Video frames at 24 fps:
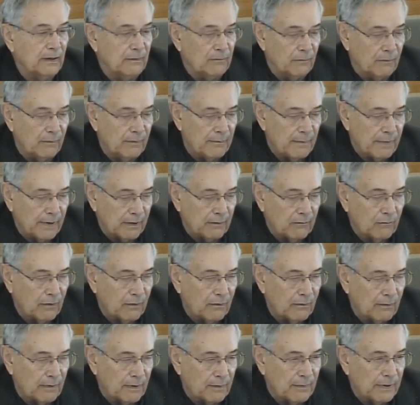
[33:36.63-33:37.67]
And we
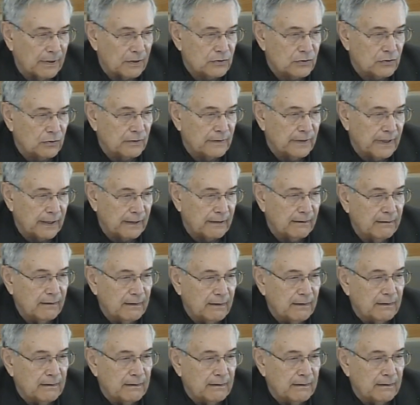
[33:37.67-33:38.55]
want to make sure that